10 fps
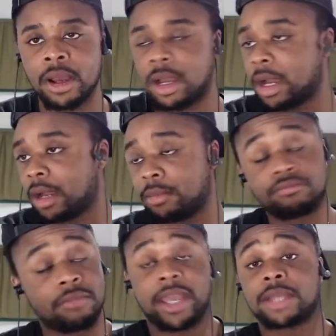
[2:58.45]
um,
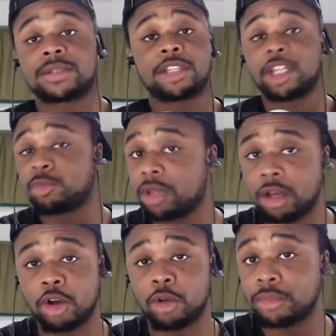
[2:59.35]
i guess it's going to be
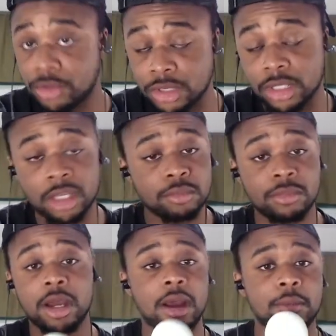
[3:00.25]
called music i'm
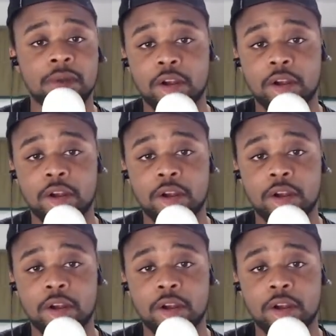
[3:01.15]
not i'm not